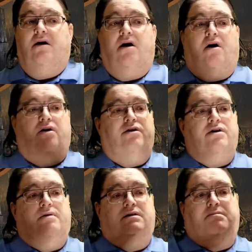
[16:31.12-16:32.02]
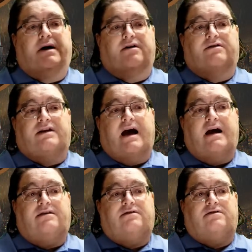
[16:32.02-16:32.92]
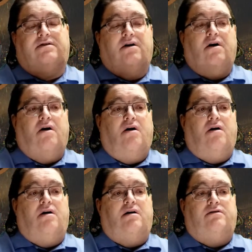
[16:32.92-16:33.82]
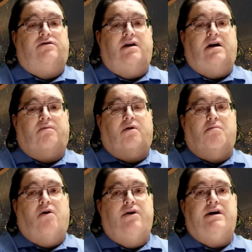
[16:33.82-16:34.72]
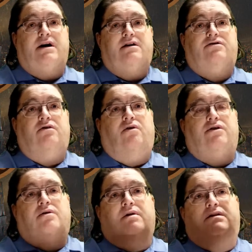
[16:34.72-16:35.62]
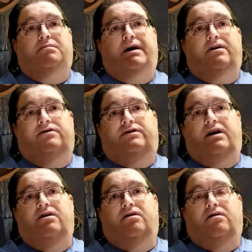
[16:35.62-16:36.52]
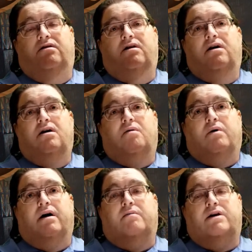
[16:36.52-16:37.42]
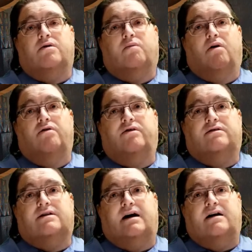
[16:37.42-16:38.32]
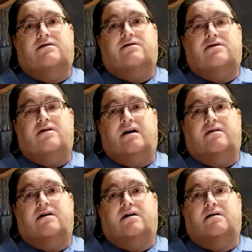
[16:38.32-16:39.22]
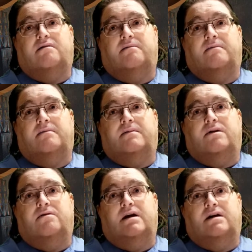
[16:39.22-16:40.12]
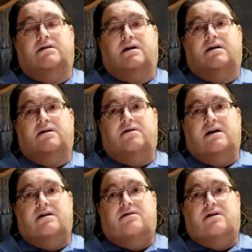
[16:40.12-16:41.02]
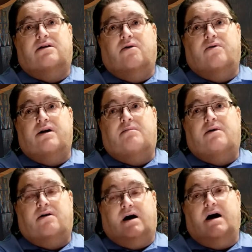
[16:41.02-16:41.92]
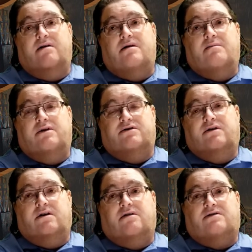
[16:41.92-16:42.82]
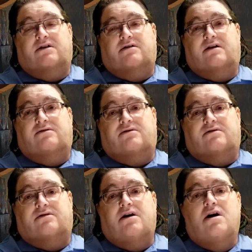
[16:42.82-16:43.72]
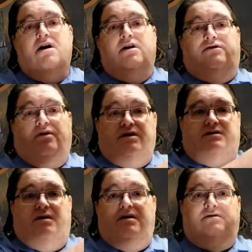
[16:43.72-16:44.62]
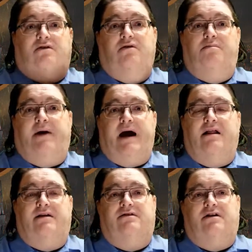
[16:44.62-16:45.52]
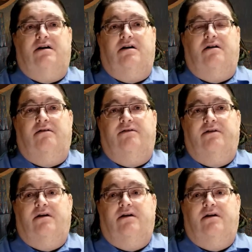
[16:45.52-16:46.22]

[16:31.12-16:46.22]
or do you want the better stats so you can roll more dice, or do you want the better skill where when you roll those dice, you need the lower number or higher numbers or successes. So it's a good balance of